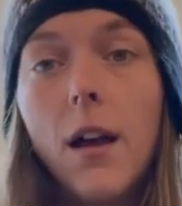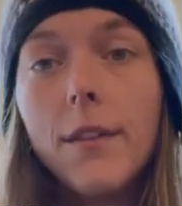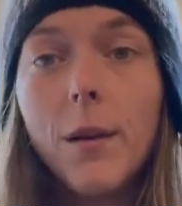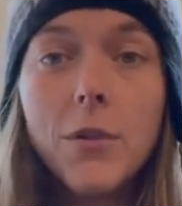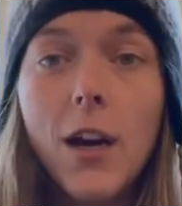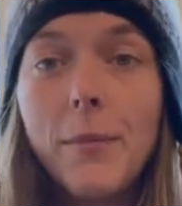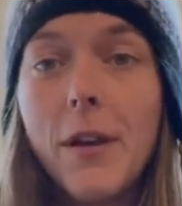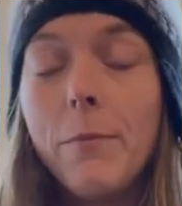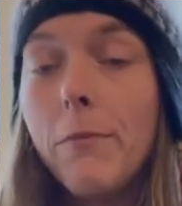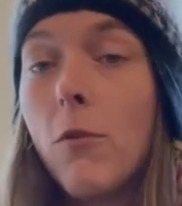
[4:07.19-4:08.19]
Sometimes
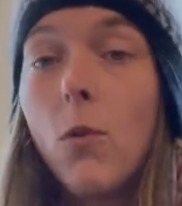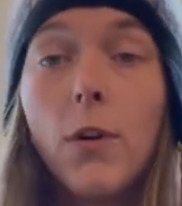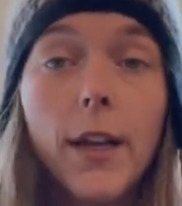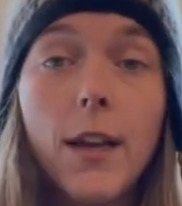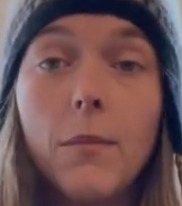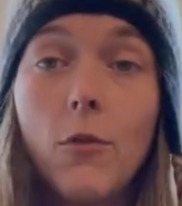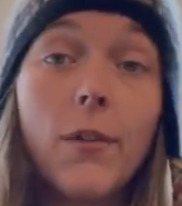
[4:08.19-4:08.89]
I'm rewarding him or